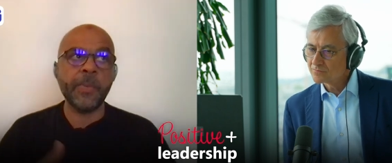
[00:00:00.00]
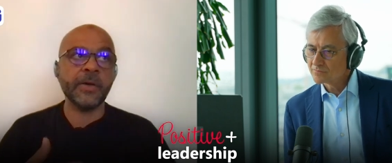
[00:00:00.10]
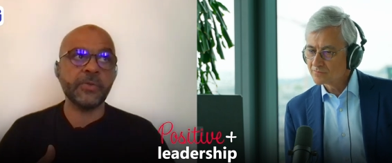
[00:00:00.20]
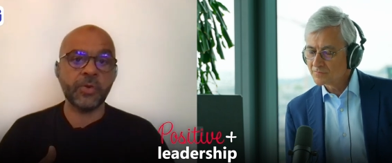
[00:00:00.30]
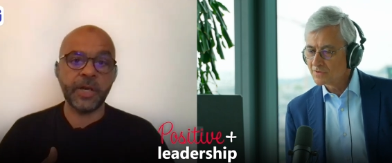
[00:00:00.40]

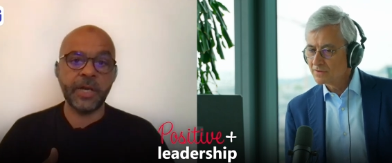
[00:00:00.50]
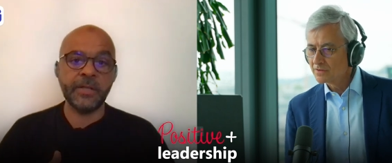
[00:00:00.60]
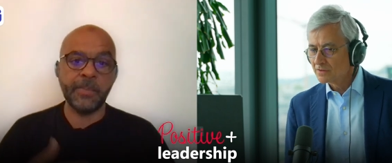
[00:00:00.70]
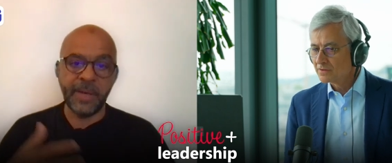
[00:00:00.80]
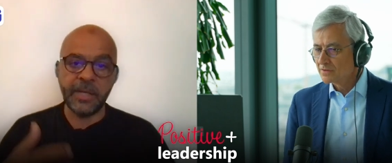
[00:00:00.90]
Speaker 1: path to
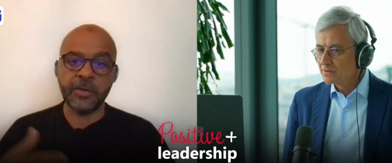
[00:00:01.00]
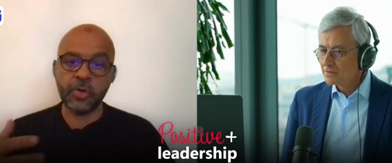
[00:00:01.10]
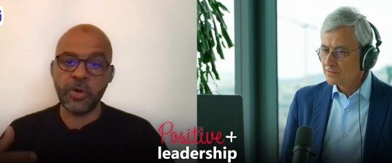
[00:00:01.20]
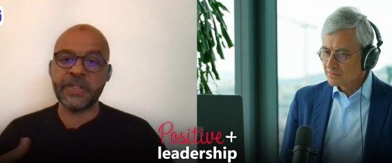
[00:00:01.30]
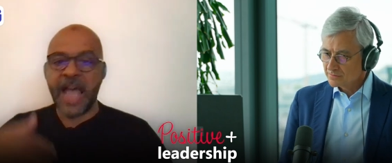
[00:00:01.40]
create a billion
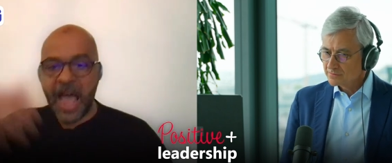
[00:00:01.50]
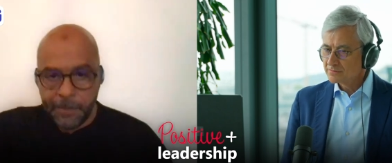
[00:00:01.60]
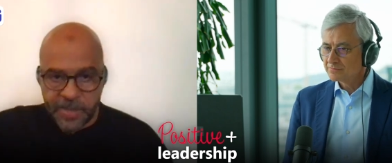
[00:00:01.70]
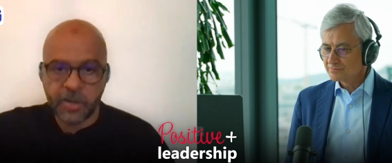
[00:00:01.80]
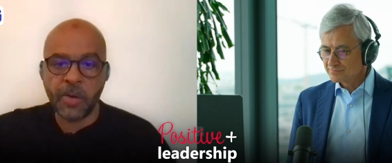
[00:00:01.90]
dollars
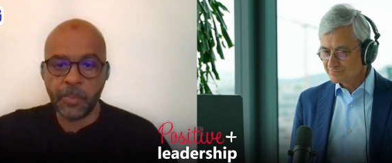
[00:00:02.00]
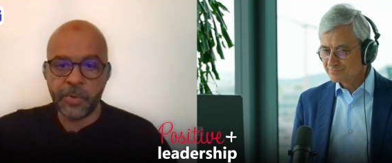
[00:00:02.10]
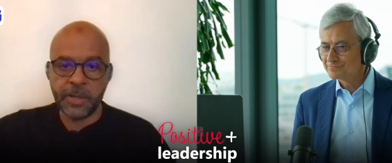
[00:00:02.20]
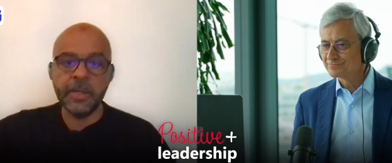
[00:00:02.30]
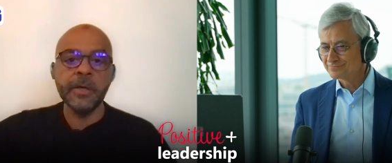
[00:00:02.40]
happy
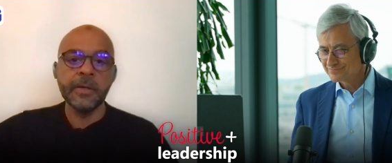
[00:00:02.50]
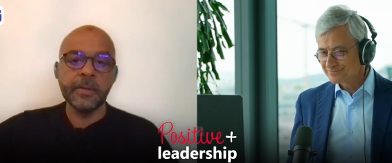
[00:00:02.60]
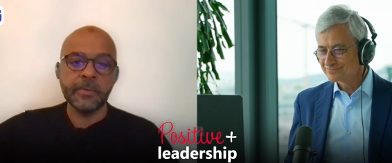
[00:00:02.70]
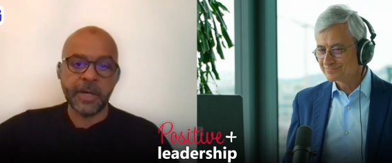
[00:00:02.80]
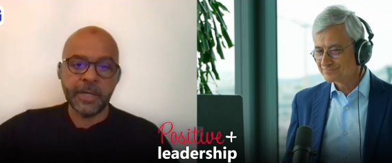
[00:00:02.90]
company,
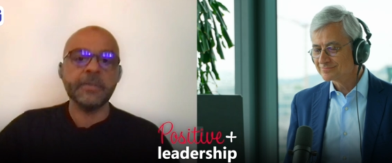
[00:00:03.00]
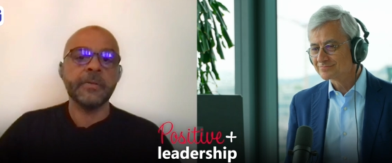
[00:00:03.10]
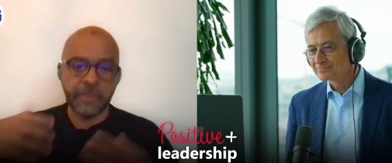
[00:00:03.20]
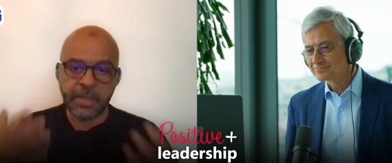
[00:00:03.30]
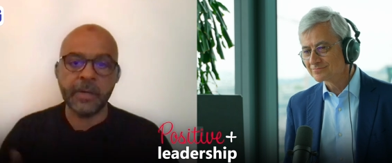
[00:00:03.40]
right?
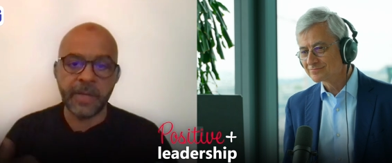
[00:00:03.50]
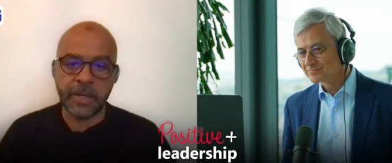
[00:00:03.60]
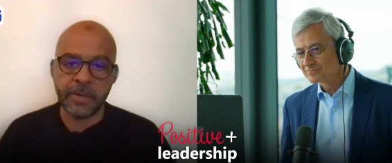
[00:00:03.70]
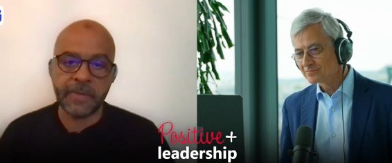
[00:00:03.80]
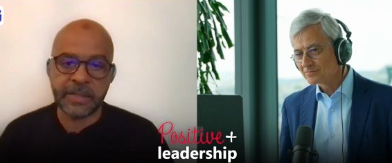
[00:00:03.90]
The,
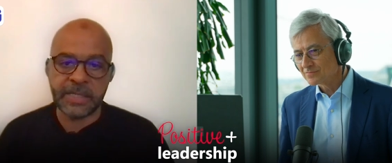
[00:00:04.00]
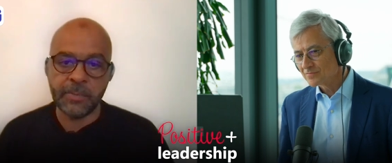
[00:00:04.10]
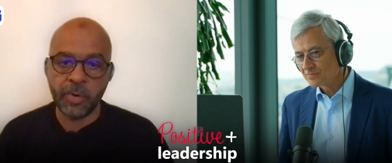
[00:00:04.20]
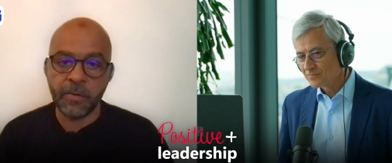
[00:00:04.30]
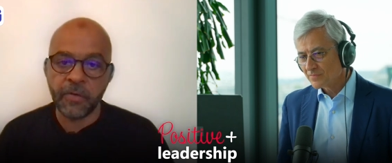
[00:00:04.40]
the, the
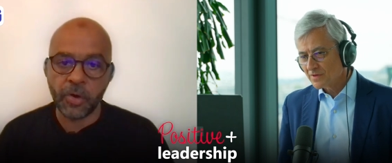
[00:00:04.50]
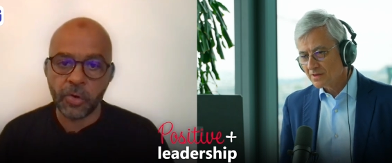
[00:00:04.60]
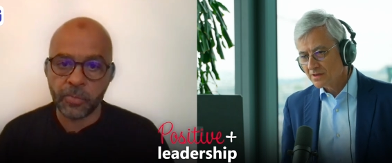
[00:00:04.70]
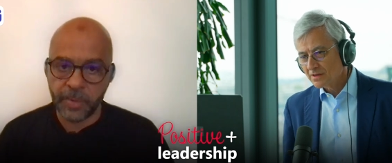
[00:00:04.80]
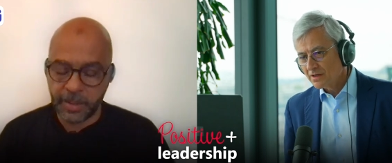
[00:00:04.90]
team will
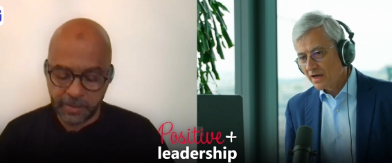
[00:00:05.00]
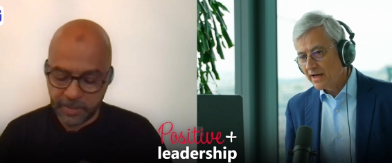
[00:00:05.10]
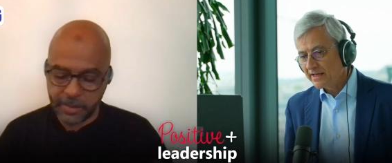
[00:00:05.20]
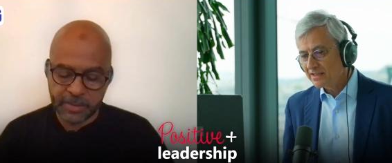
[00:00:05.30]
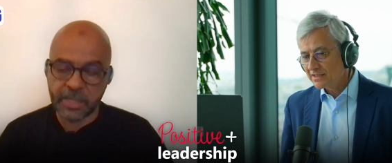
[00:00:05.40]
follow. And
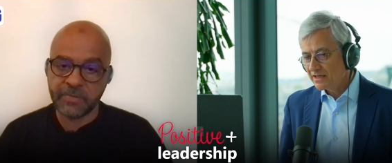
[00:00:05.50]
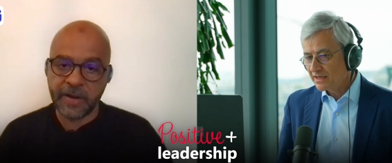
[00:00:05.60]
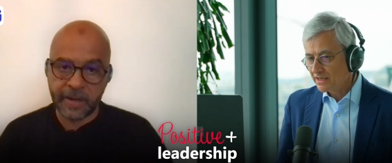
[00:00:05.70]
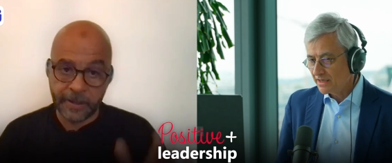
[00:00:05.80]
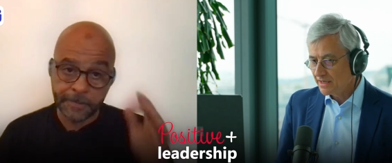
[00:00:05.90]
I, that,
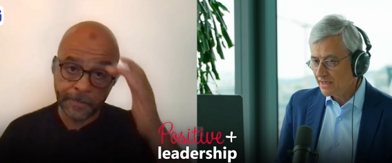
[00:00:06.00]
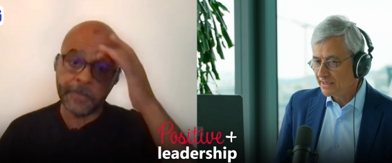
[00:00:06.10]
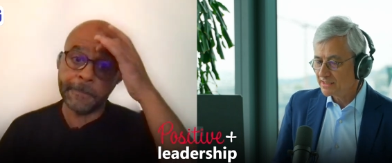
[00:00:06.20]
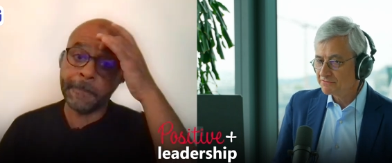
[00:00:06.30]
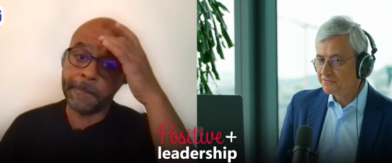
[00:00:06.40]
can,
Speaker 2: I, I,
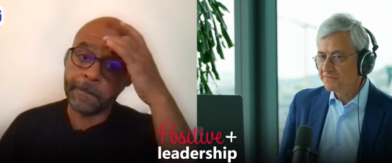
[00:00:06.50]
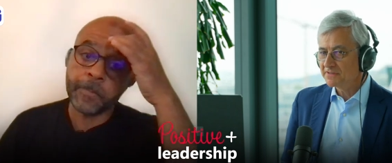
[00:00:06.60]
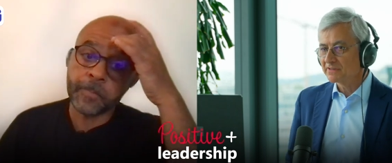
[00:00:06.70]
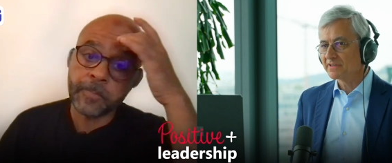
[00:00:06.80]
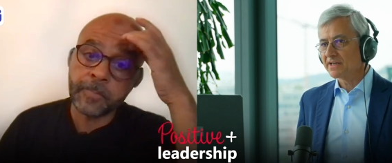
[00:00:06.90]
can
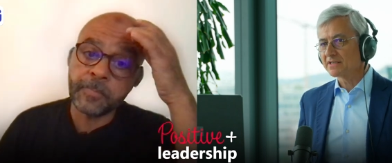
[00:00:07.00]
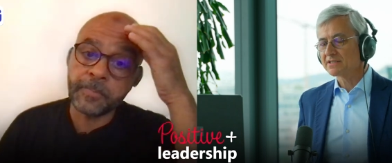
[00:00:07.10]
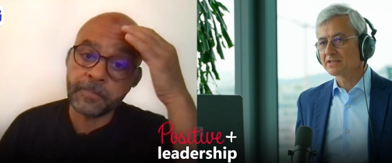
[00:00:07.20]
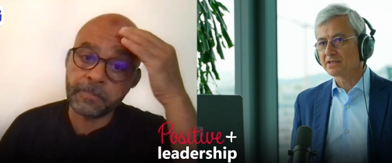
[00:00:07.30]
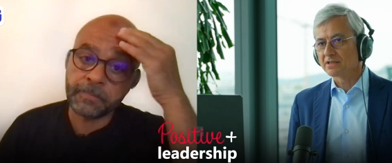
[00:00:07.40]
feel
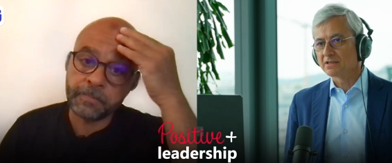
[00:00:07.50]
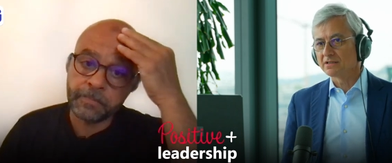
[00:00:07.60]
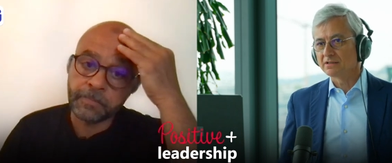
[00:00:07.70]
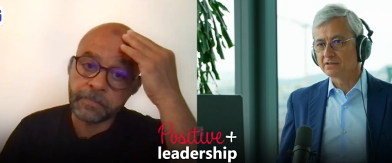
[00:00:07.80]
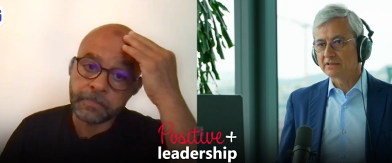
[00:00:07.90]
that
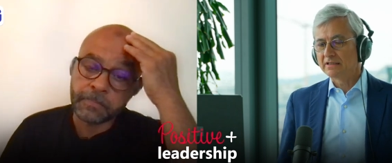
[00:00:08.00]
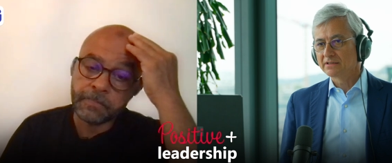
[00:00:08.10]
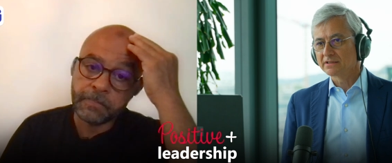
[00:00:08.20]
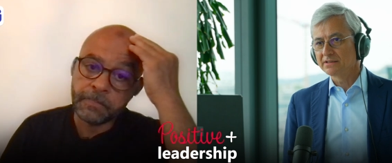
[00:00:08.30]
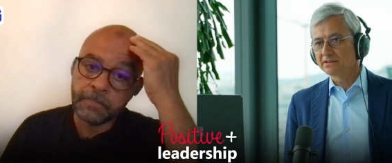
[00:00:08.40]
uh,
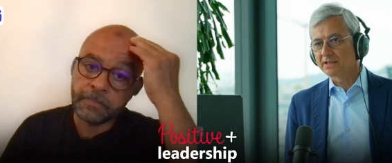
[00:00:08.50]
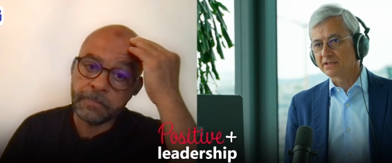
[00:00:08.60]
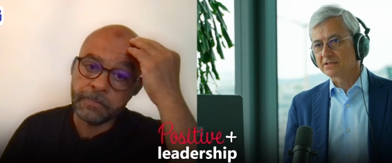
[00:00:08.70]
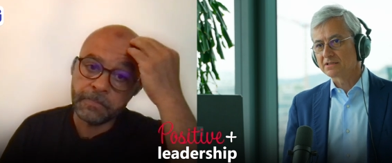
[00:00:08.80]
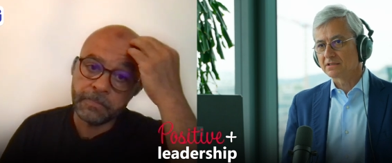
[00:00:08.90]
clearly
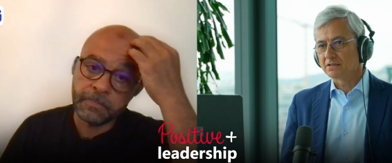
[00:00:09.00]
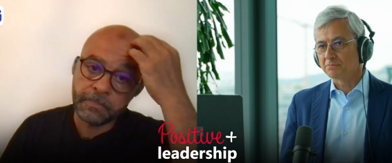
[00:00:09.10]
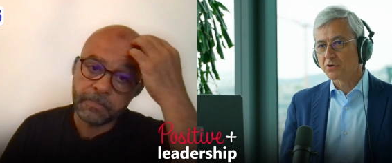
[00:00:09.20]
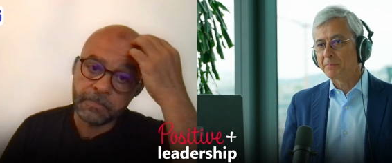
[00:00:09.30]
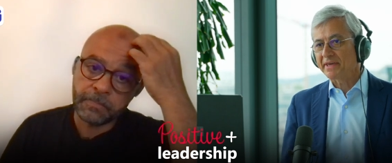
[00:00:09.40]
that uh,
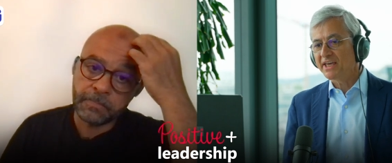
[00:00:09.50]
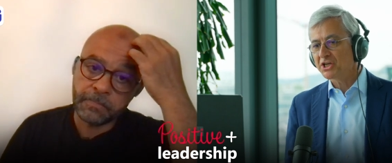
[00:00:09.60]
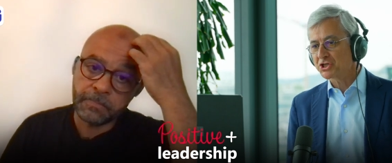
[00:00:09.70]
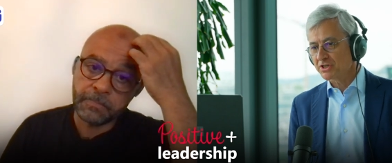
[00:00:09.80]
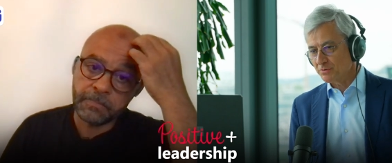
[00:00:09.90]

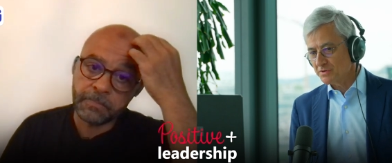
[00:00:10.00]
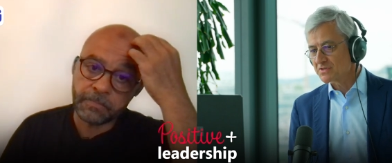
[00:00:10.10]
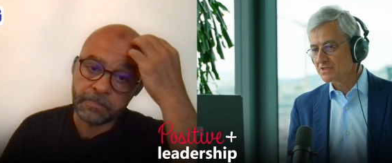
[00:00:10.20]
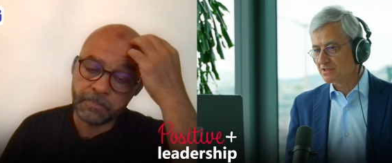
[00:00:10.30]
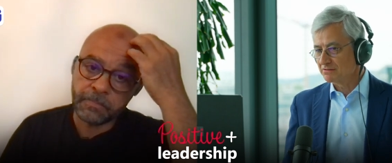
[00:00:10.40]
propagation, I would
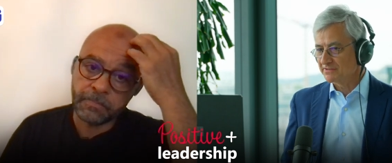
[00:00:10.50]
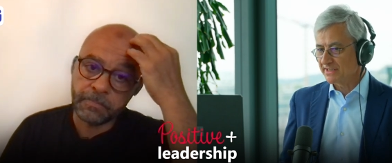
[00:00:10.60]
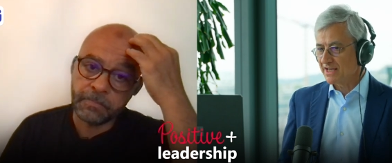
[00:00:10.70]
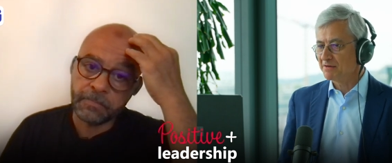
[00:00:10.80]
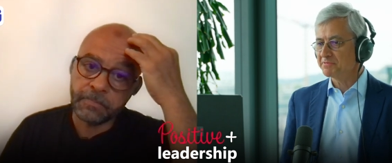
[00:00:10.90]
say, of that
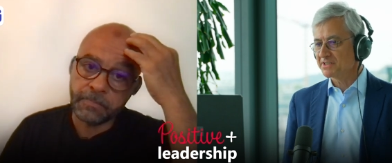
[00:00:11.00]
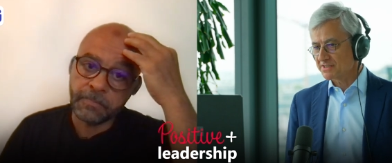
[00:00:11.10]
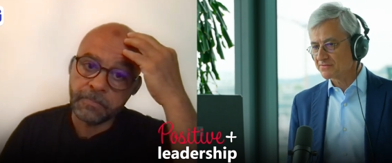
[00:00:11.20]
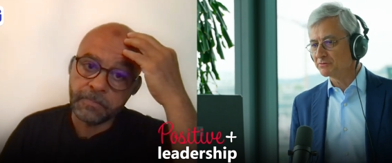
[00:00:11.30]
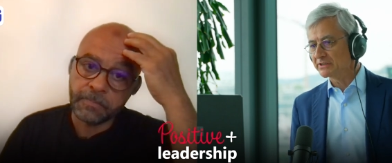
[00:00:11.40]

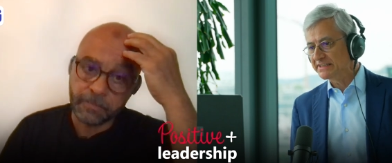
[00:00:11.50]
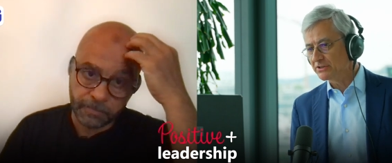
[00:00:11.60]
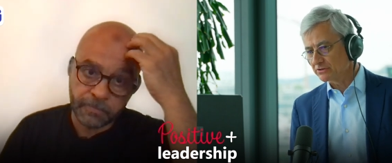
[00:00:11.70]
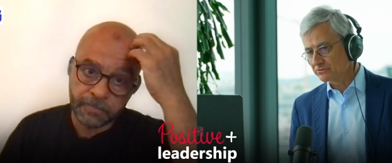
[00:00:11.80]
happiness from the leader